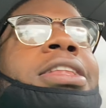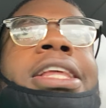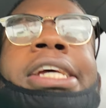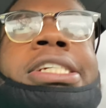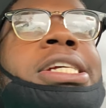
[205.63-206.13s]

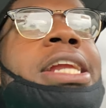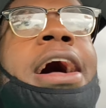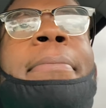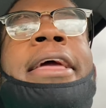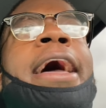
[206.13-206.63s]
this should
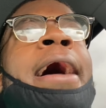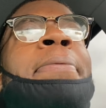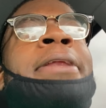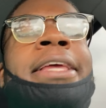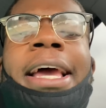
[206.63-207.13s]
not be
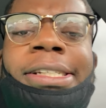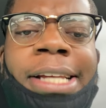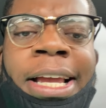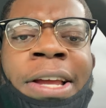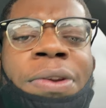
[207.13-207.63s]
happening. Yes,
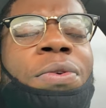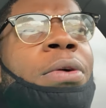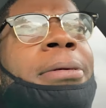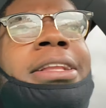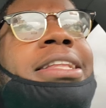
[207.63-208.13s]
they can
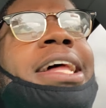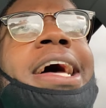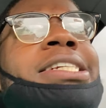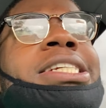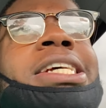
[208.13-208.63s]
do it, but
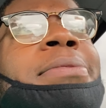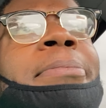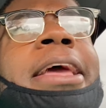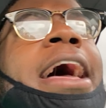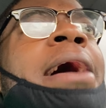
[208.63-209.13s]
that
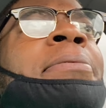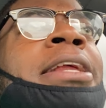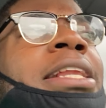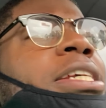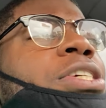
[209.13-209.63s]
shouldn't be
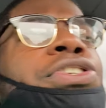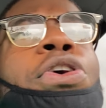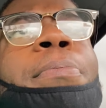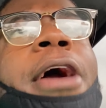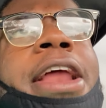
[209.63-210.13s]
happening. This is
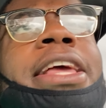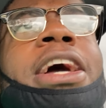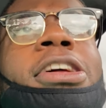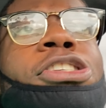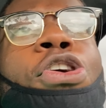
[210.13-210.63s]
Joe Brady.
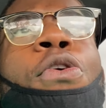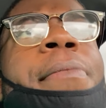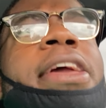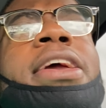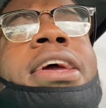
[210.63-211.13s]
Y'all
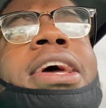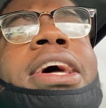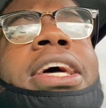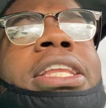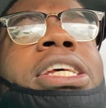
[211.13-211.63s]
told me
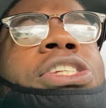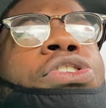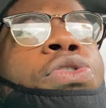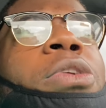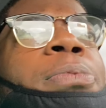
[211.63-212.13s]
this
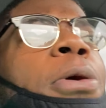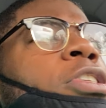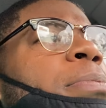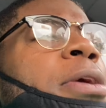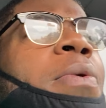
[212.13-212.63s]
dude was
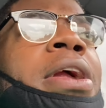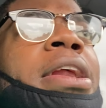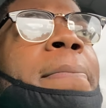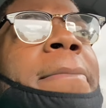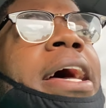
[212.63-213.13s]
supposed to be one
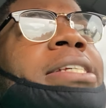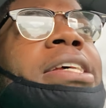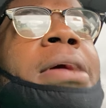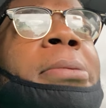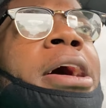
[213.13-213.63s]
of the
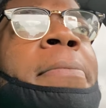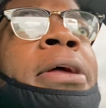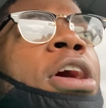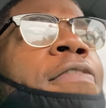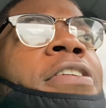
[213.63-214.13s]
best
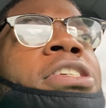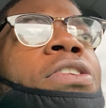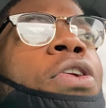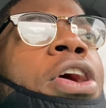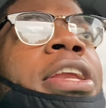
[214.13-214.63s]
upcoming
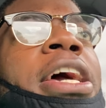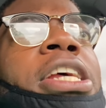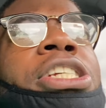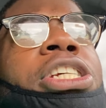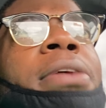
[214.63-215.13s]
offensive
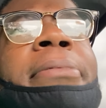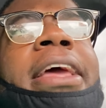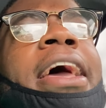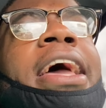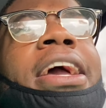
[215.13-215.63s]
coordinators, should
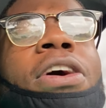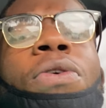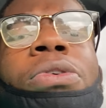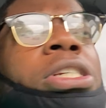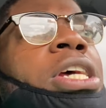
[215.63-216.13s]
be head
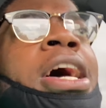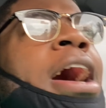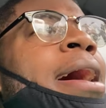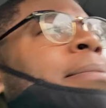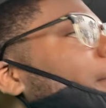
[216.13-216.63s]
coach.
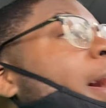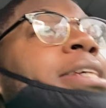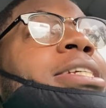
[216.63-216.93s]
I'm not